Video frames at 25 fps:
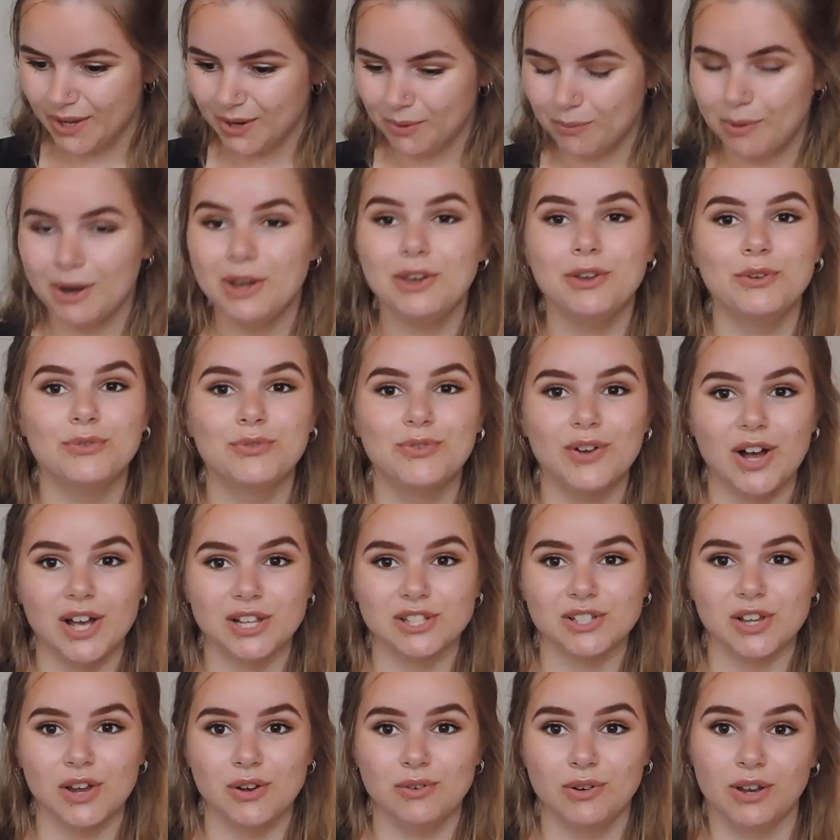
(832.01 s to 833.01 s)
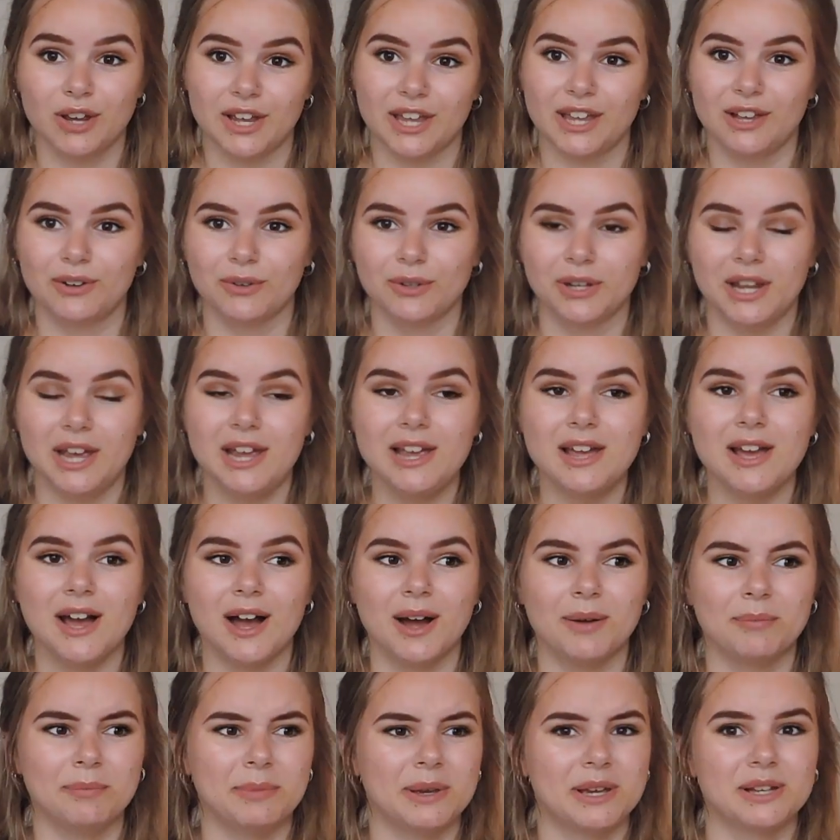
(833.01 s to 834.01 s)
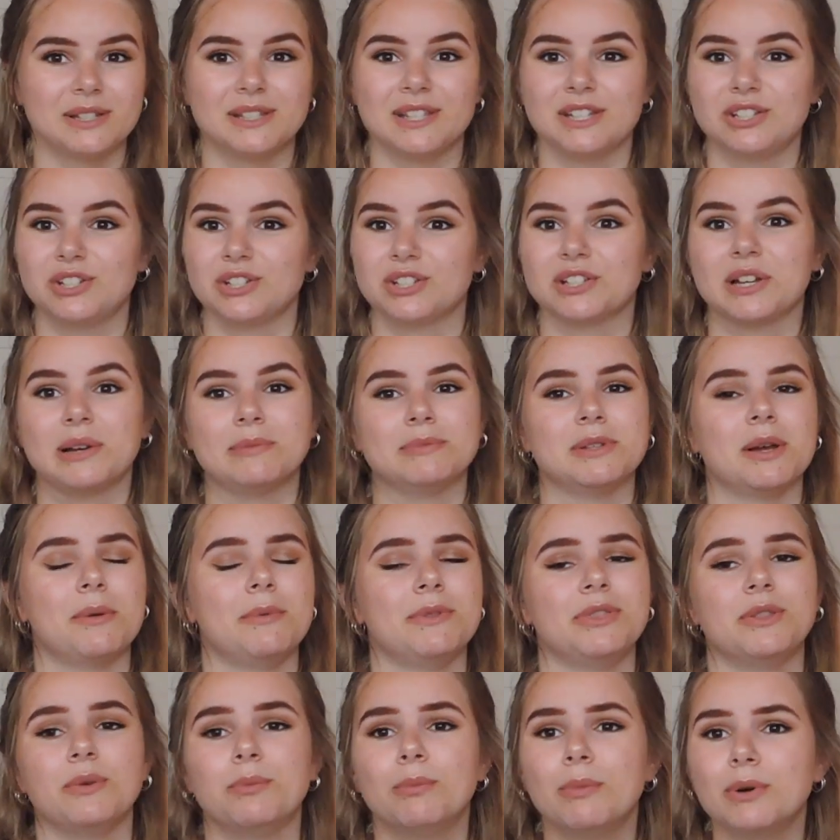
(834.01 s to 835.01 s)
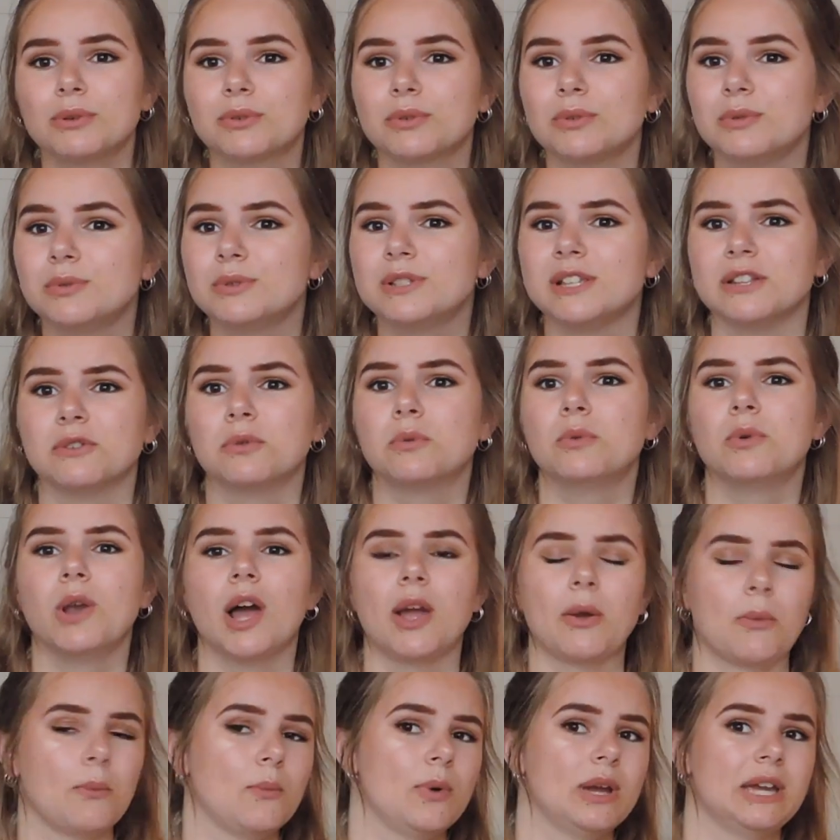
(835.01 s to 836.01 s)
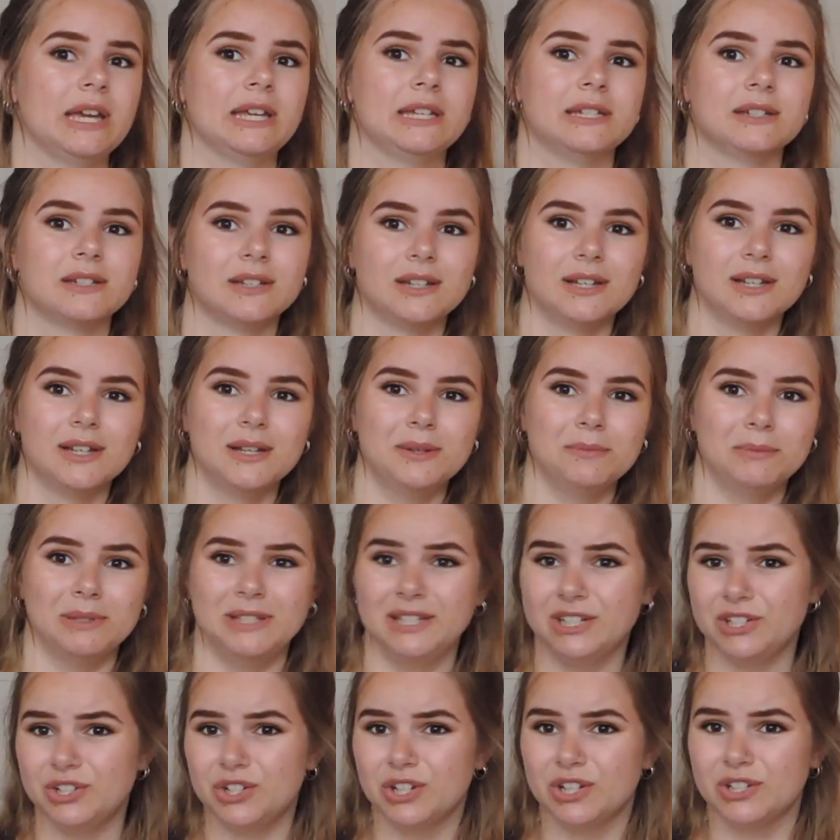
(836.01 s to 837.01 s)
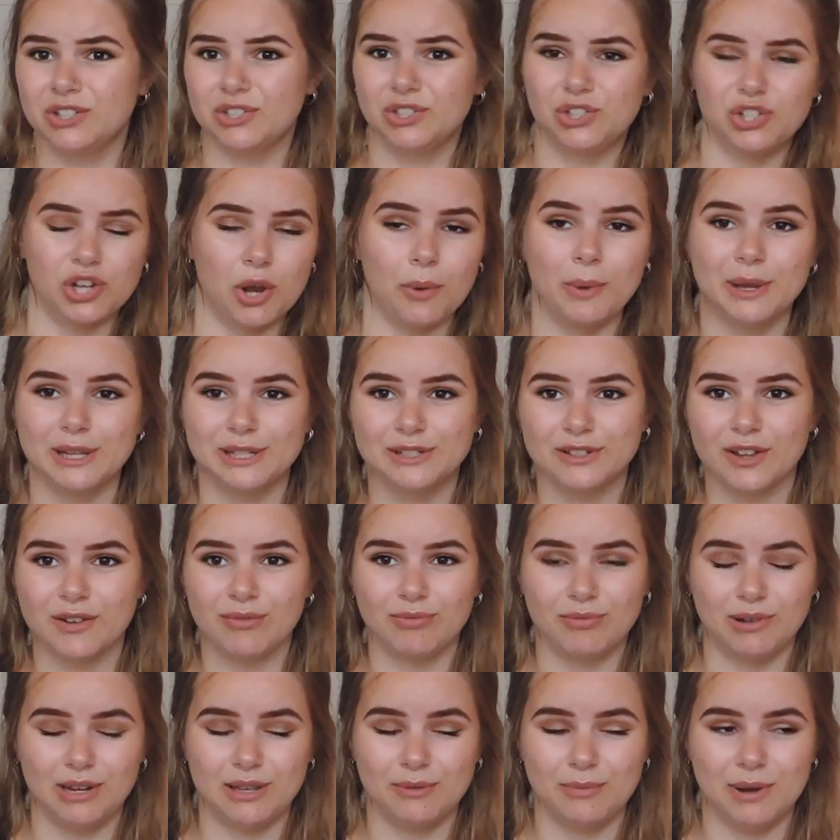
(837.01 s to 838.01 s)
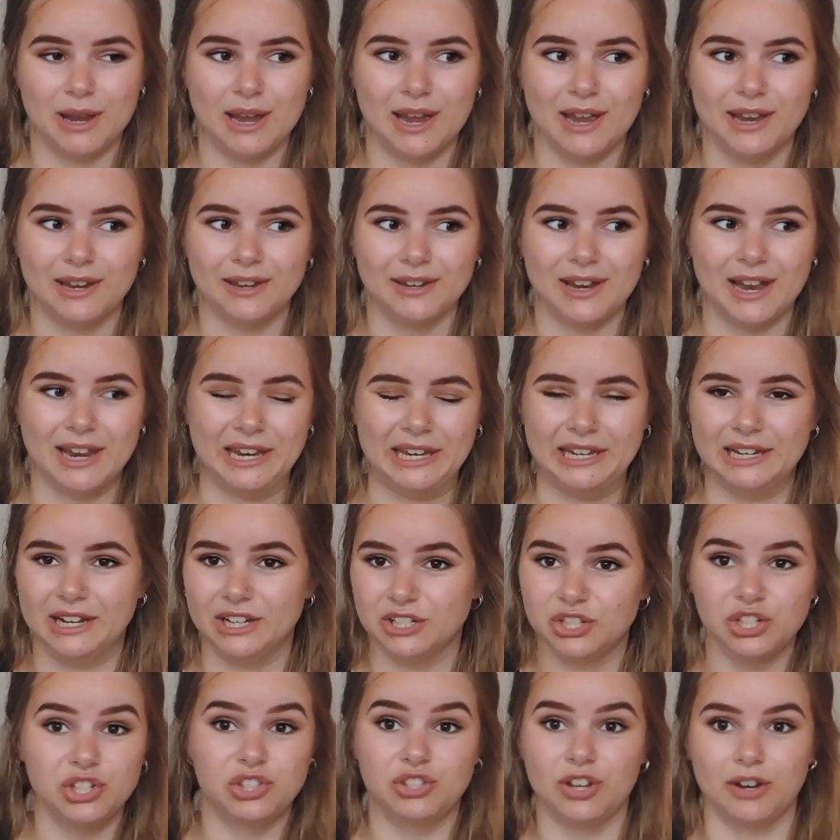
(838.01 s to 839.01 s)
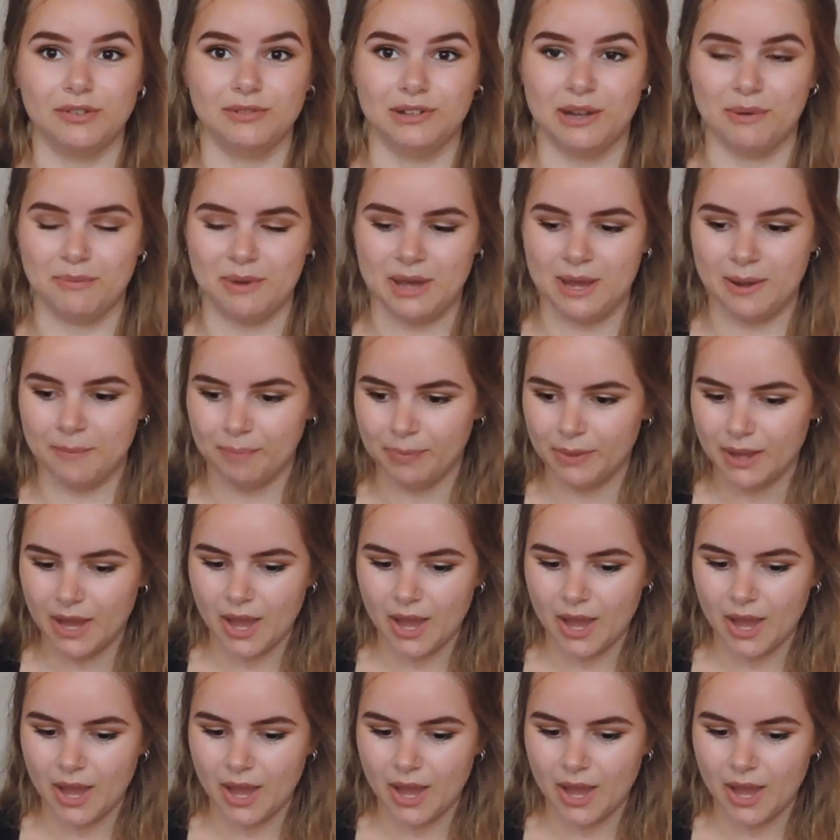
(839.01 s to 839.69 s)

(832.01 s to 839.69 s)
when you first go looking on it, because it just comes up with the models in all like weird positions, showing stuff really weird, and I just don't love it.